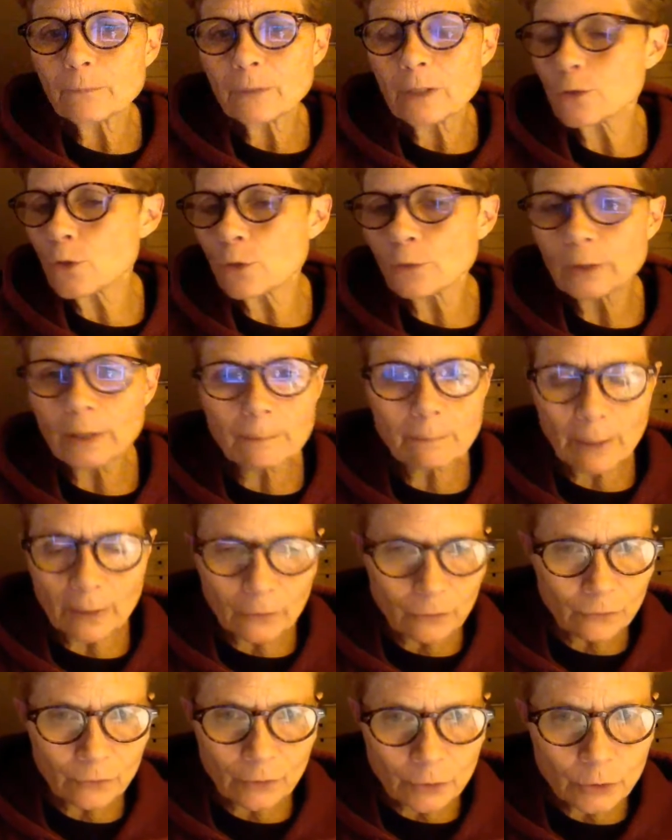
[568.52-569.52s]
is only
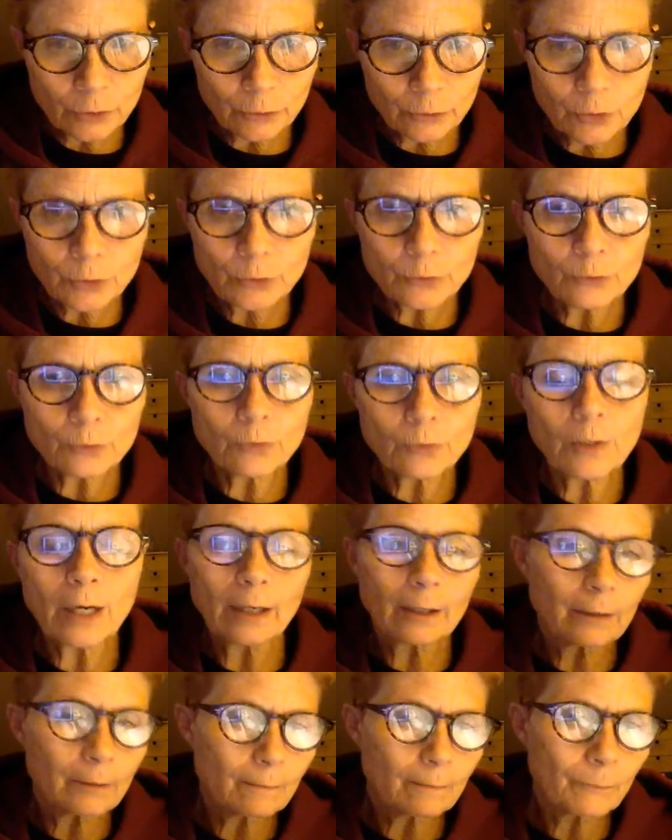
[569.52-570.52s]
beneficial to
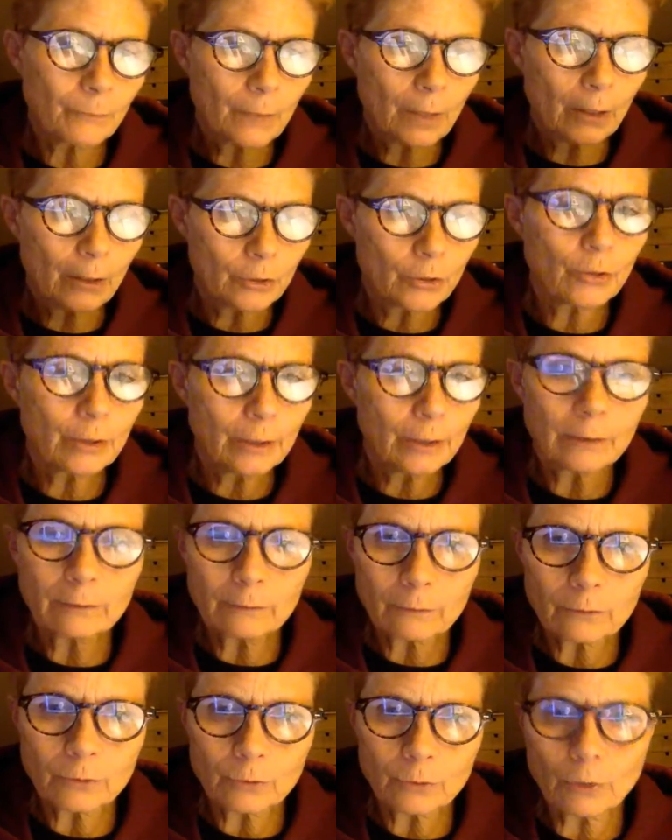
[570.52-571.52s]
our current
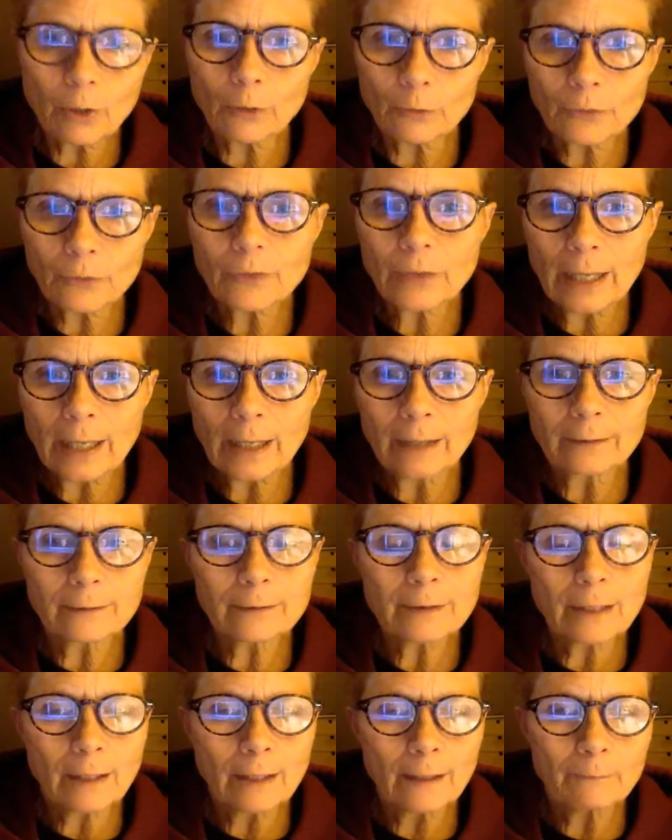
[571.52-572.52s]
growth
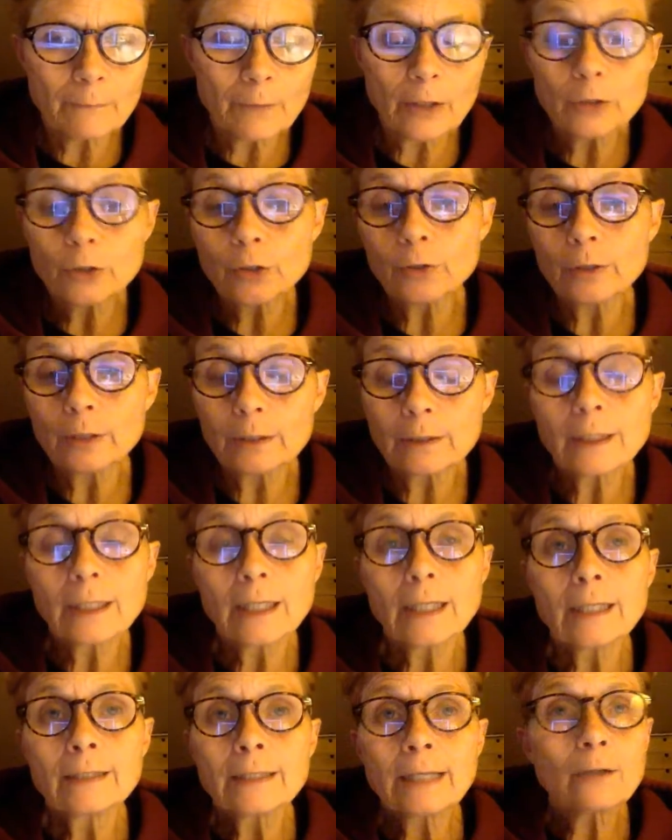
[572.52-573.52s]
and our current,
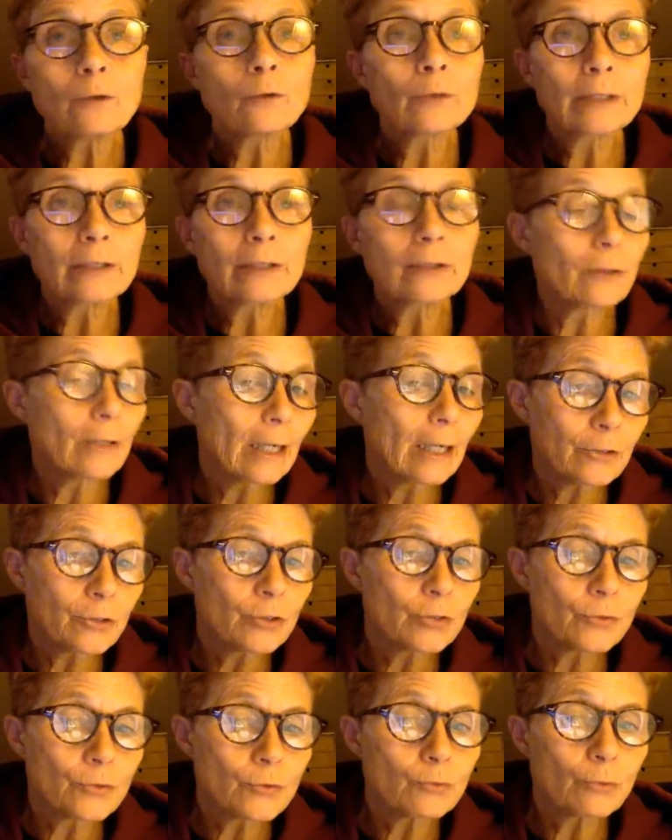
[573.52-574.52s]
not only
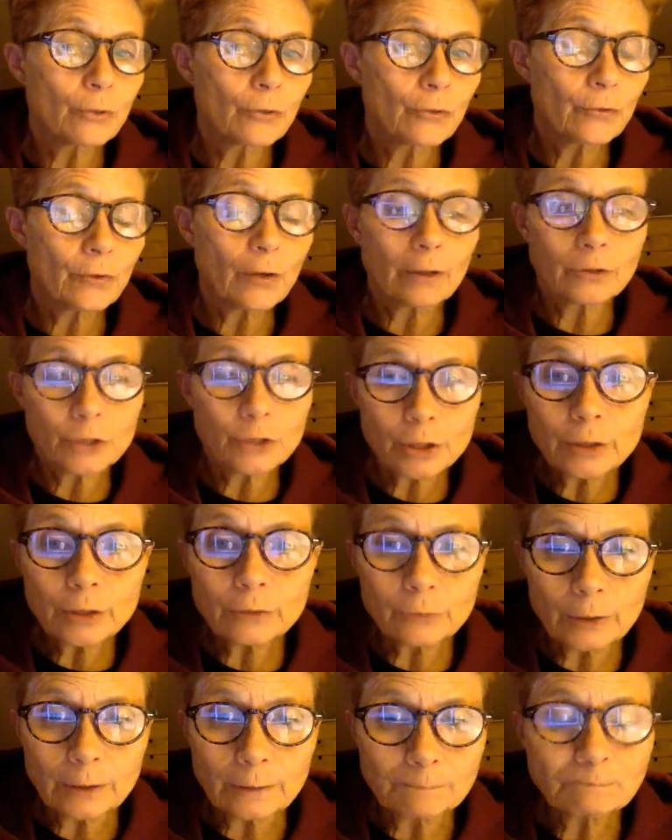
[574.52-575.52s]
interactions with our
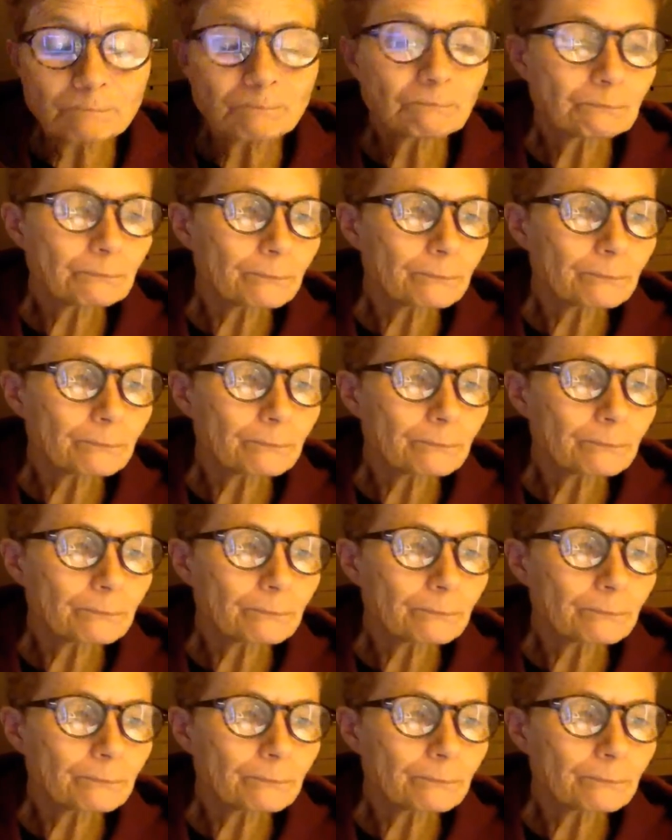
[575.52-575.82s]
children,